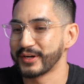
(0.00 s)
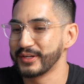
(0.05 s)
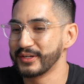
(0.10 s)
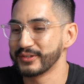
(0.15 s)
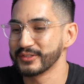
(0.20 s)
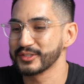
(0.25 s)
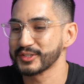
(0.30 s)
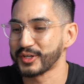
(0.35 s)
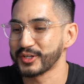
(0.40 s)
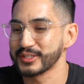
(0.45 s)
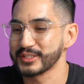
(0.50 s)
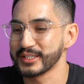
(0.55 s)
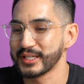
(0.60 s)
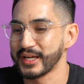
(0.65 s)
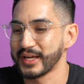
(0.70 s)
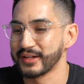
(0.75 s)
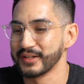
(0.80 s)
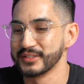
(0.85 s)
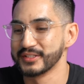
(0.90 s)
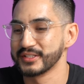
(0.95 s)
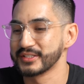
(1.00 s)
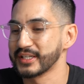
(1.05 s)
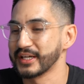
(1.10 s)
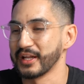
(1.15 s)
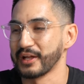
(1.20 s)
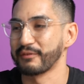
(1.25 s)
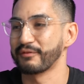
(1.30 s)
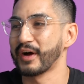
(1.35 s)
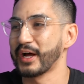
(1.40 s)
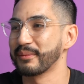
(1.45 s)
you know, start to like let's just say
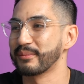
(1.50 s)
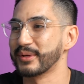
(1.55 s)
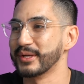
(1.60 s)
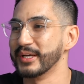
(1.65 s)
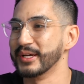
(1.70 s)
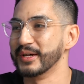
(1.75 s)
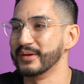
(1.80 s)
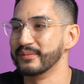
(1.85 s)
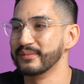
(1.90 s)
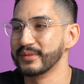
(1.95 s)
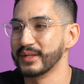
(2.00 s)
like five P M